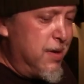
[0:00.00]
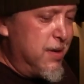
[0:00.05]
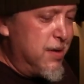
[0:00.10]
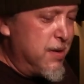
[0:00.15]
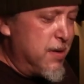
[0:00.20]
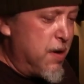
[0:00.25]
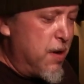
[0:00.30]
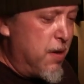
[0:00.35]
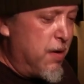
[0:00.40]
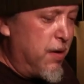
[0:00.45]

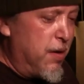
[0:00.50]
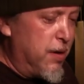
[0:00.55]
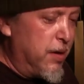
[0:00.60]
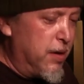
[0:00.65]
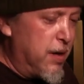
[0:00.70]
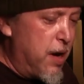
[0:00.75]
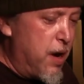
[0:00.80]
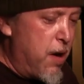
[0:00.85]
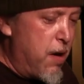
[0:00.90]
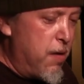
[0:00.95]
So there you
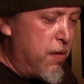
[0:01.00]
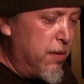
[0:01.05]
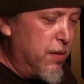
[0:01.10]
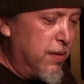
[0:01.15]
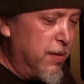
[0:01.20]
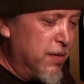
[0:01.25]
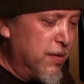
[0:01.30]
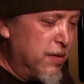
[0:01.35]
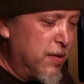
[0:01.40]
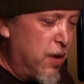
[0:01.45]
go.
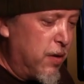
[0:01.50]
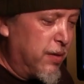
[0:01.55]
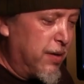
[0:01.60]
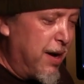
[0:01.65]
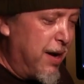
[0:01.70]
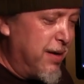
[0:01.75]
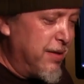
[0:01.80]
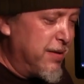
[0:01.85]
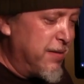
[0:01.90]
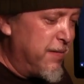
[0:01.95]
There's all
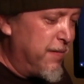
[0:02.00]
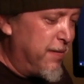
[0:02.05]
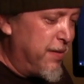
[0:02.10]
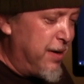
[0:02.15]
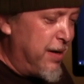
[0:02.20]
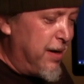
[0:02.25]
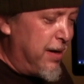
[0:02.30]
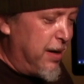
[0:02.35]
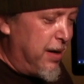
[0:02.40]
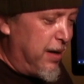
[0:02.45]
kinds of
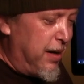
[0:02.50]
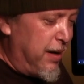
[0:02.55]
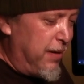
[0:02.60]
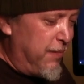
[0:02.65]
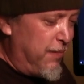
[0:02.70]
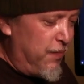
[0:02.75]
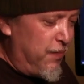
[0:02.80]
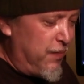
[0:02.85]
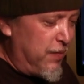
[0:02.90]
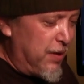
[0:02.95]

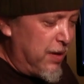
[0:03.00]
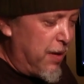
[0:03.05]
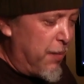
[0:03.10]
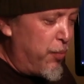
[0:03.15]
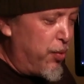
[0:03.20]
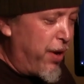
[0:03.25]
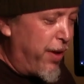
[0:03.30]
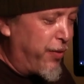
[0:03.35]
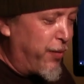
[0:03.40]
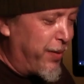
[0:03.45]
a
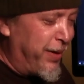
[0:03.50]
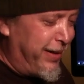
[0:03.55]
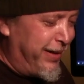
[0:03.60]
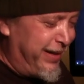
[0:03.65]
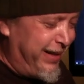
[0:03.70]
plethora.